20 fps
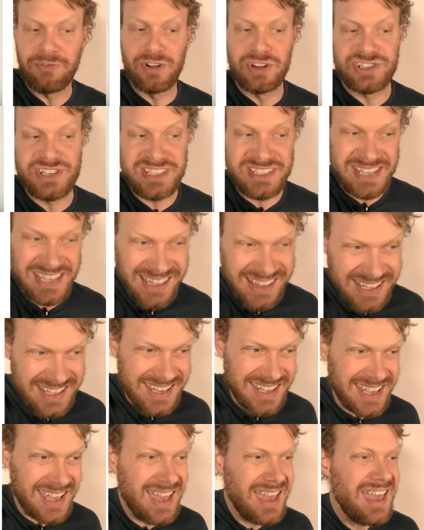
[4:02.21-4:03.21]

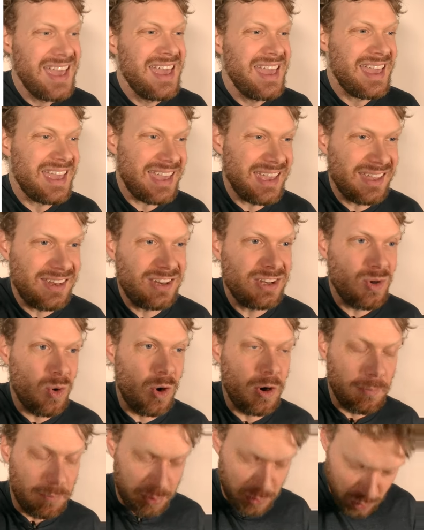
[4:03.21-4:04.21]
versatility in
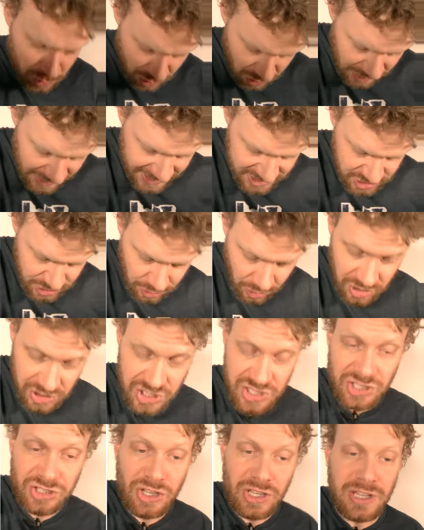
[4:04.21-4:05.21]
your boot collection or
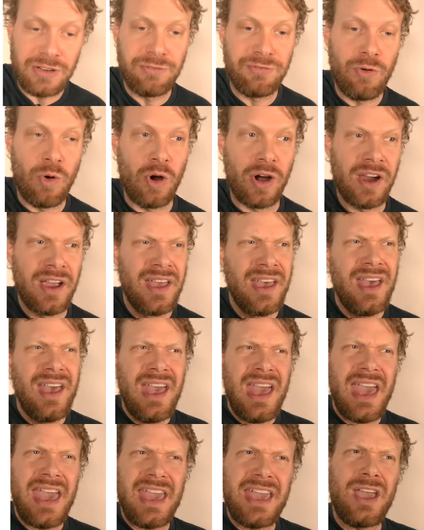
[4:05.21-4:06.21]
just looking for
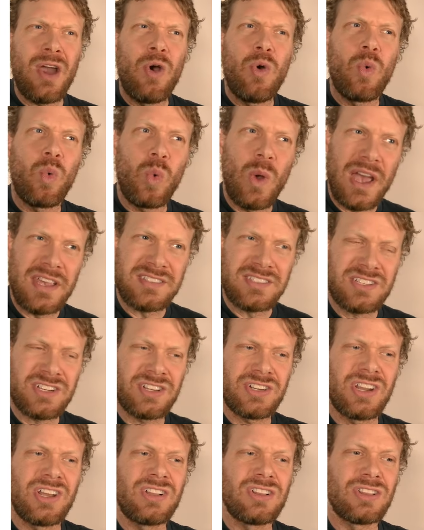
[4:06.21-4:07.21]
a
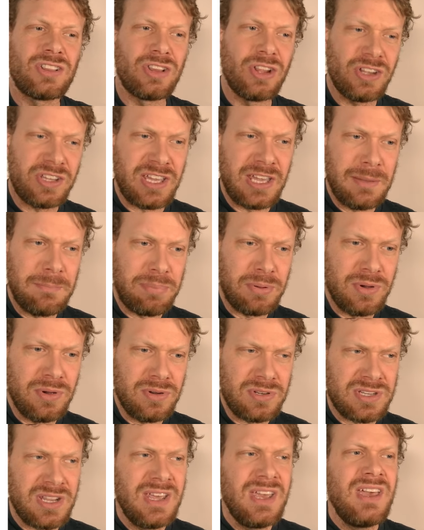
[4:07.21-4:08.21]
Western looking
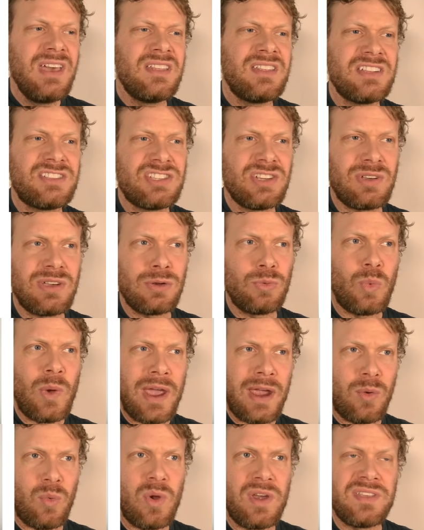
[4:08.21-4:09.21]
boot that you can
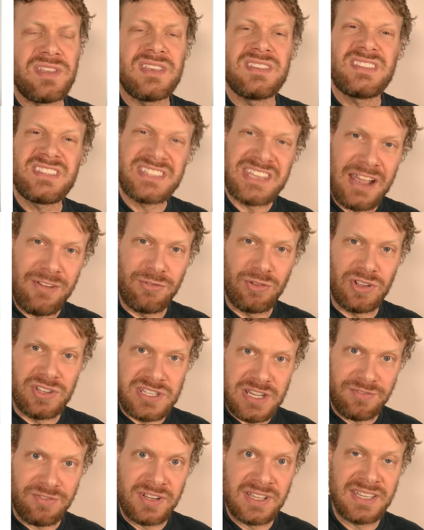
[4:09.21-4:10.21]
wear with several
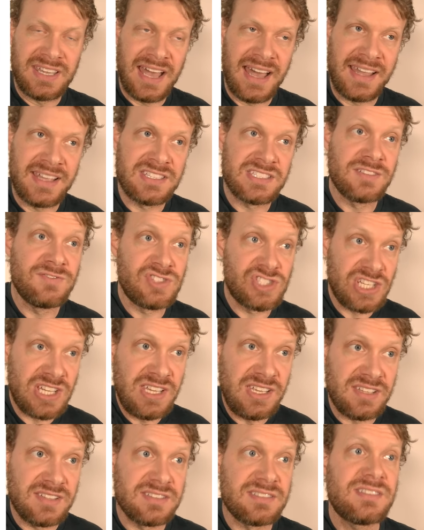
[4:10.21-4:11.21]
different kinds of
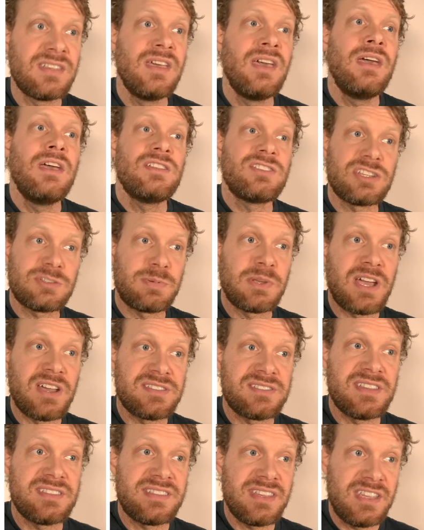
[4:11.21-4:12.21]
jeans. Just
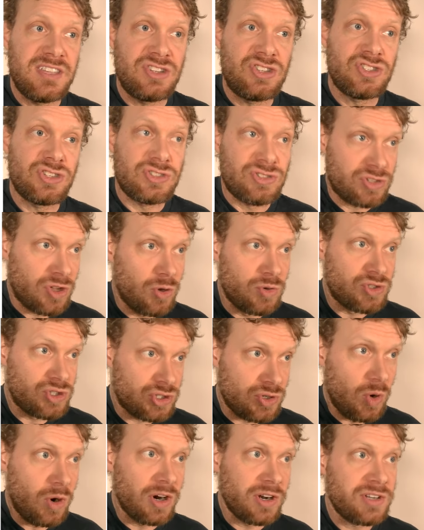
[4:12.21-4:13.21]
because this is so
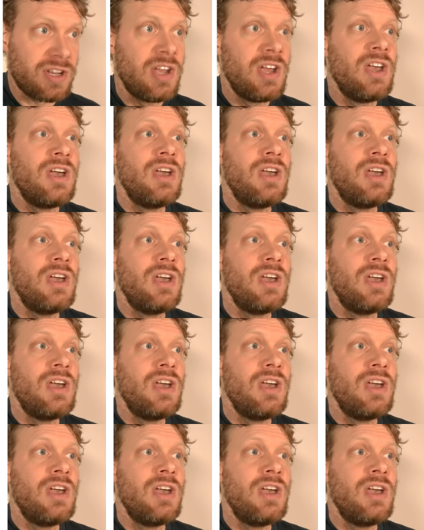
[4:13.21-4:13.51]
short,